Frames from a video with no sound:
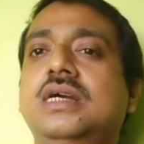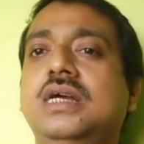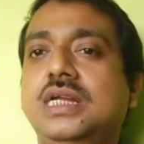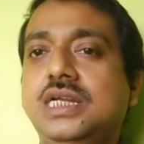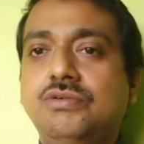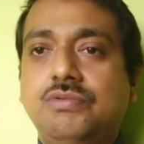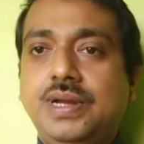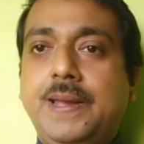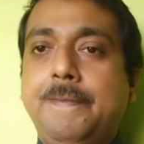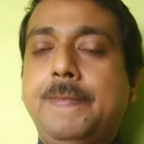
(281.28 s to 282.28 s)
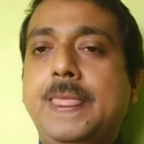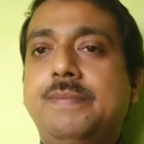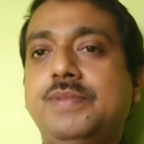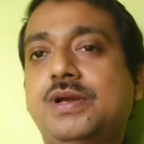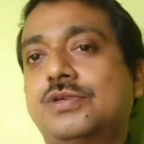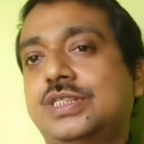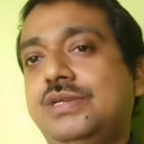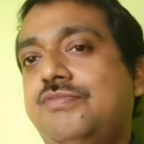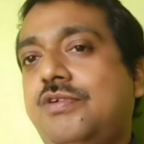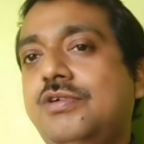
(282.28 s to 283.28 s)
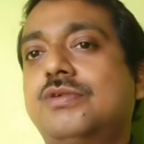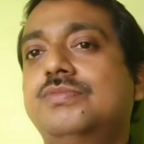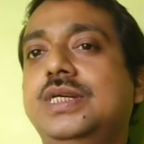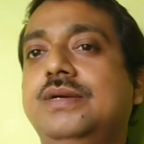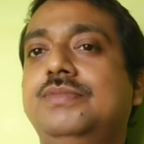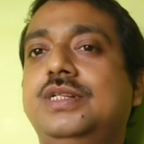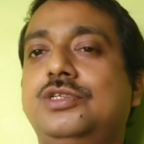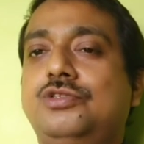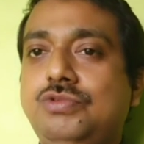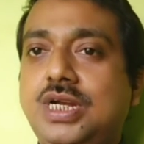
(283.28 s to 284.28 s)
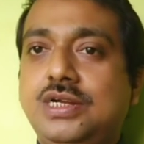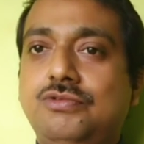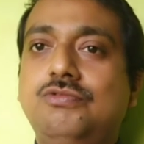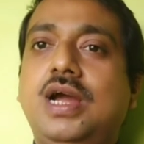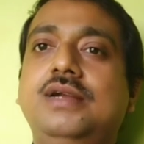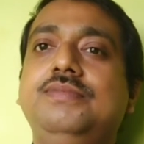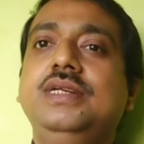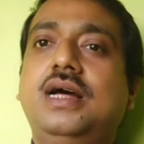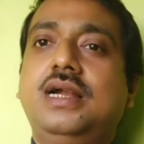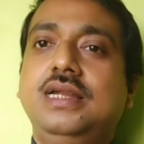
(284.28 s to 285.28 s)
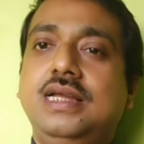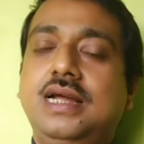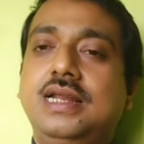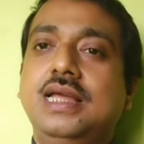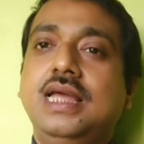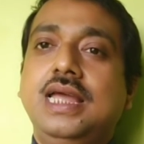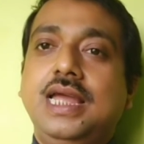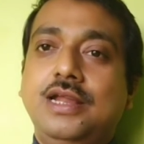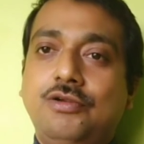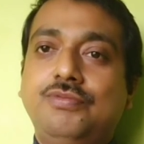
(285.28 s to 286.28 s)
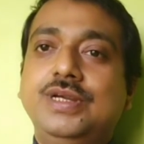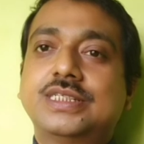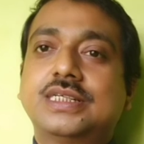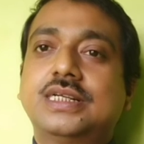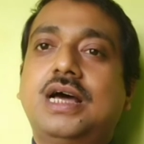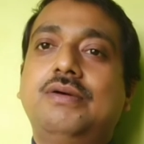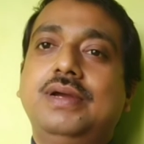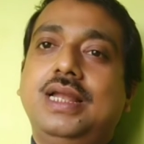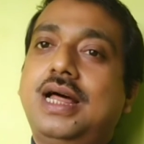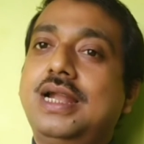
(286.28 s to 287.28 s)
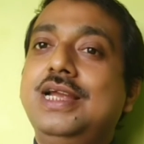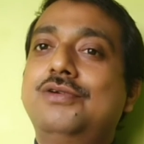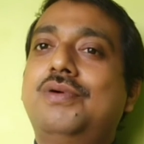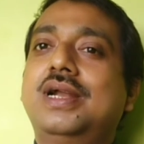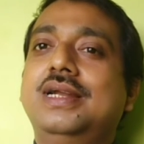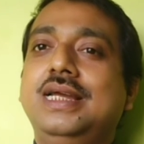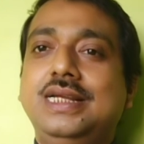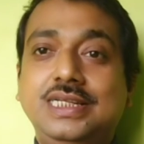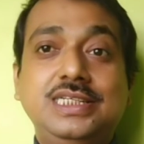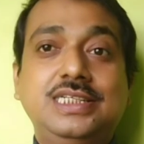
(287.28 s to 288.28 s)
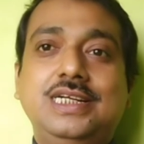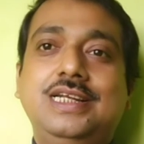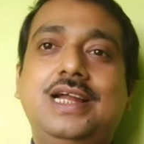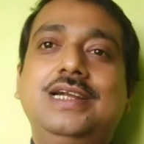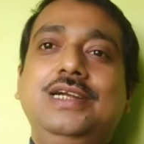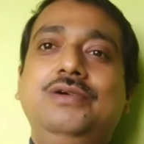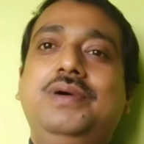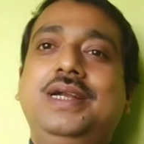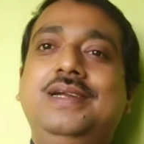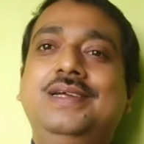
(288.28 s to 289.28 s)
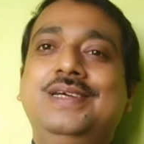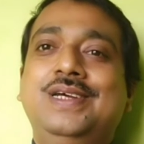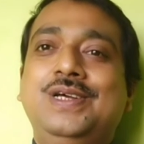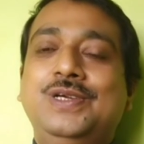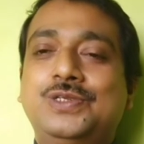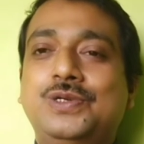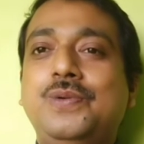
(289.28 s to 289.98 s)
new way, because in front of them the student who had been earlier a novice, now a learned one, a digitally learned one. So